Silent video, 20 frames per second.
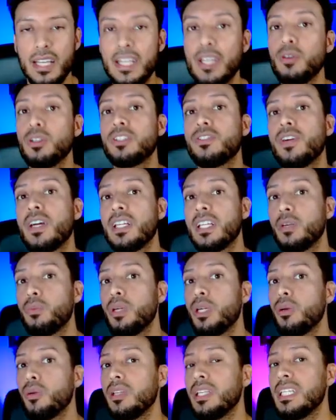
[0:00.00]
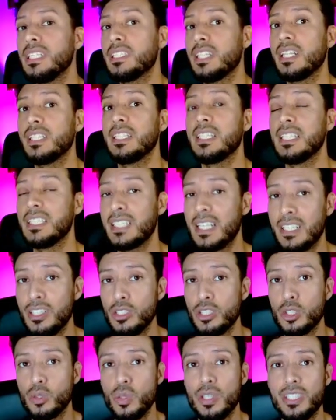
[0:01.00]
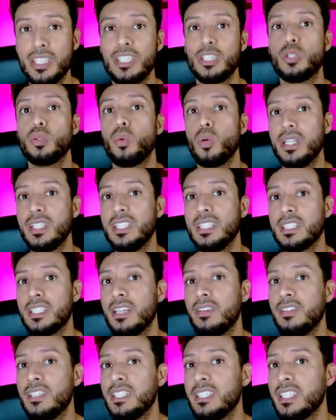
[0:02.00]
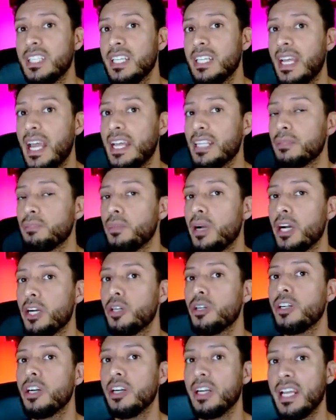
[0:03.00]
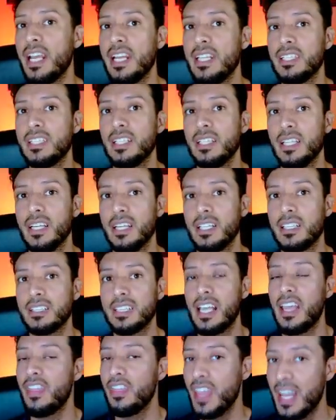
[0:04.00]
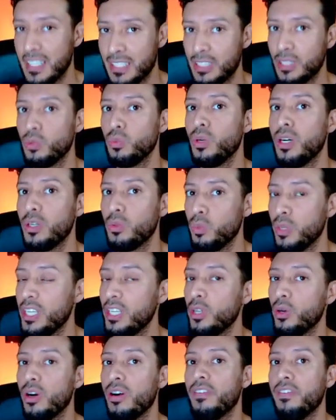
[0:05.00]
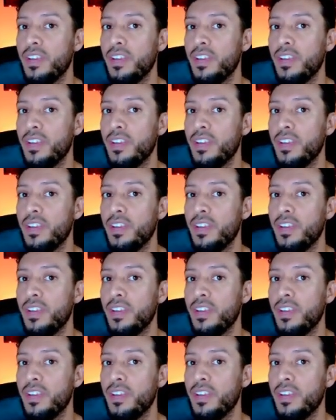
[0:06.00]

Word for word: And it was finally re-released on the Nintendo Switch in 2017 as Mario Kart 8 Deluxe, and that's the one we know of